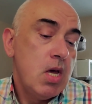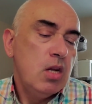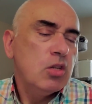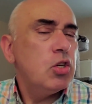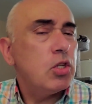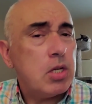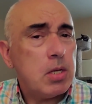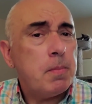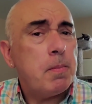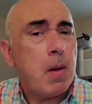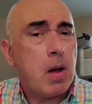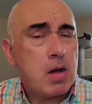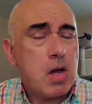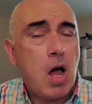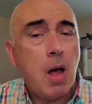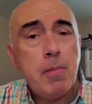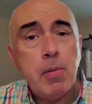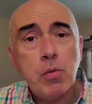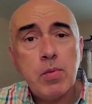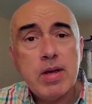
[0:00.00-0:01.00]
just a
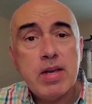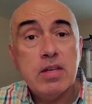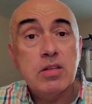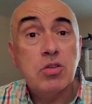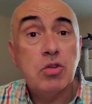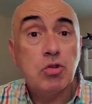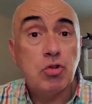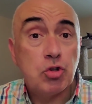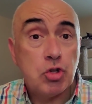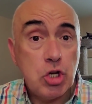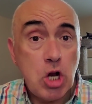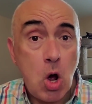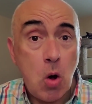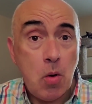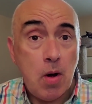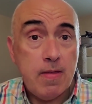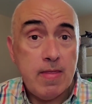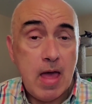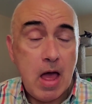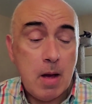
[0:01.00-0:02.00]
couple reasons
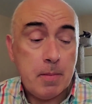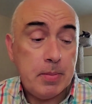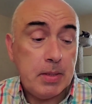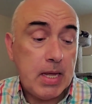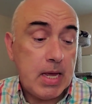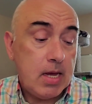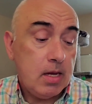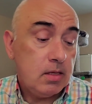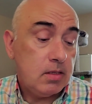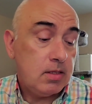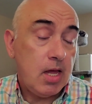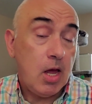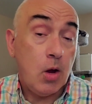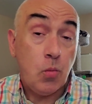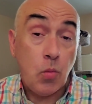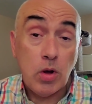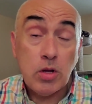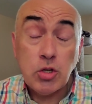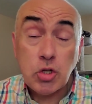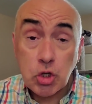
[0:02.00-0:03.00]
no on that place.
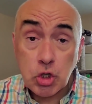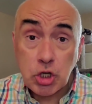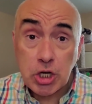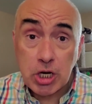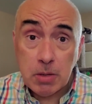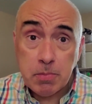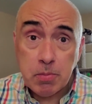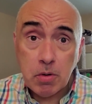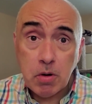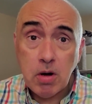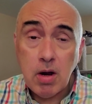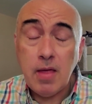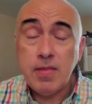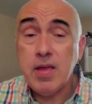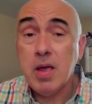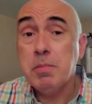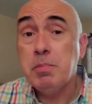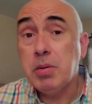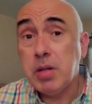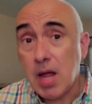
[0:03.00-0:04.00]
It was cheaper and
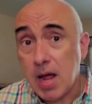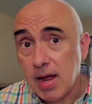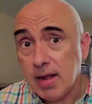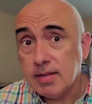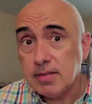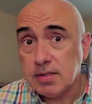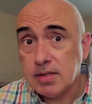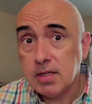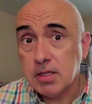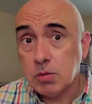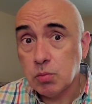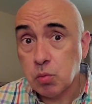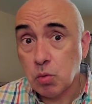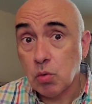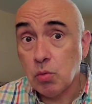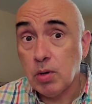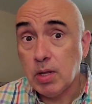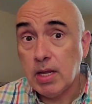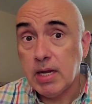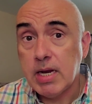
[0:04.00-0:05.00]
the appliances
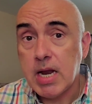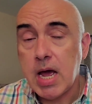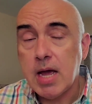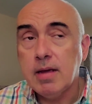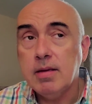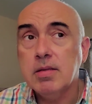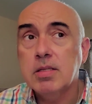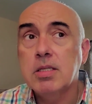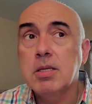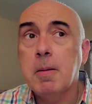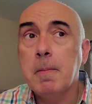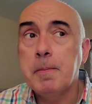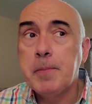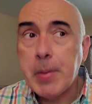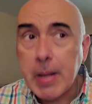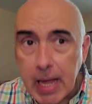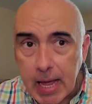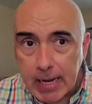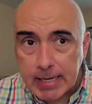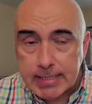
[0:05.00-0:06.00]
were really nice,
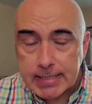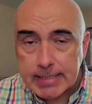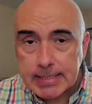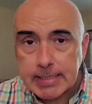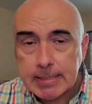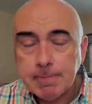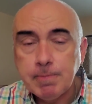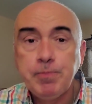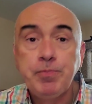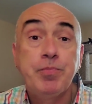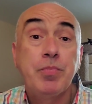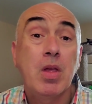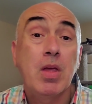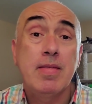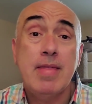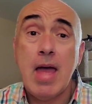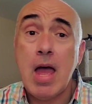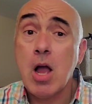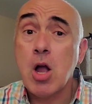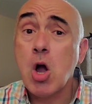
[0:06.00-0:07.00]
but
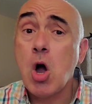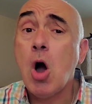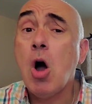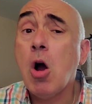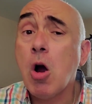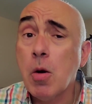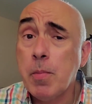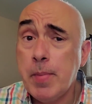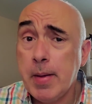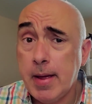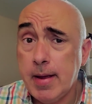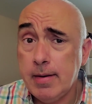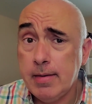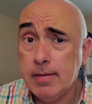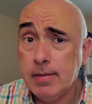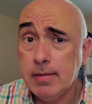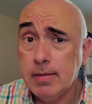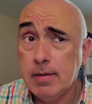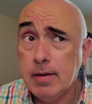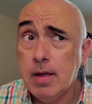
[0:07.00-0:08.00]
that carpet
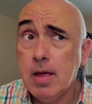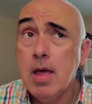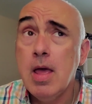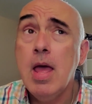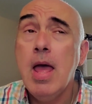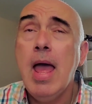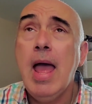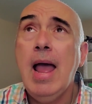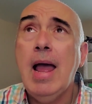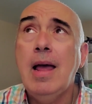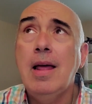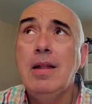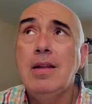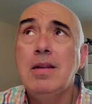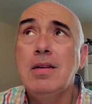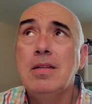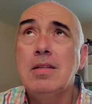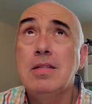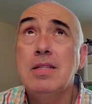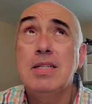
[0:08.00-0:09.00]

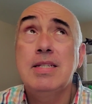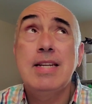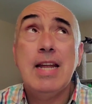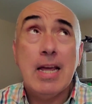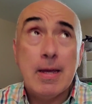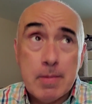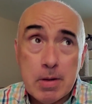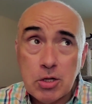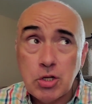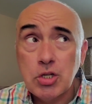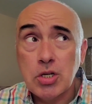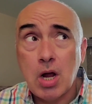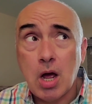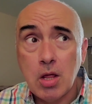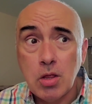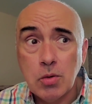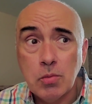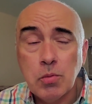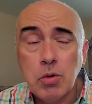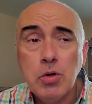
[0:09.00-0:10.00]
and the damage
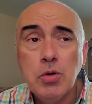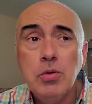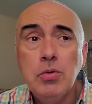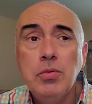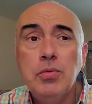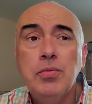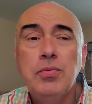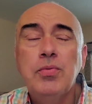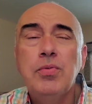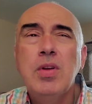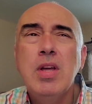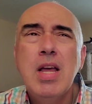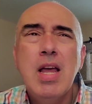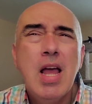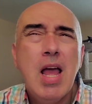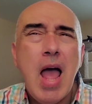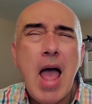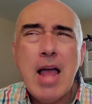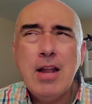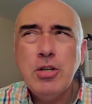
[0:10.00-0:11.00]
on the roof
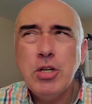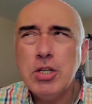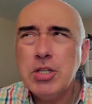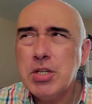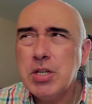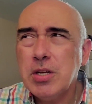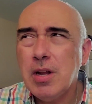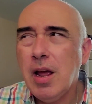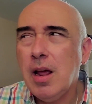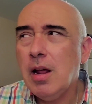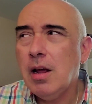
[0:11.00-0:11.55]
and just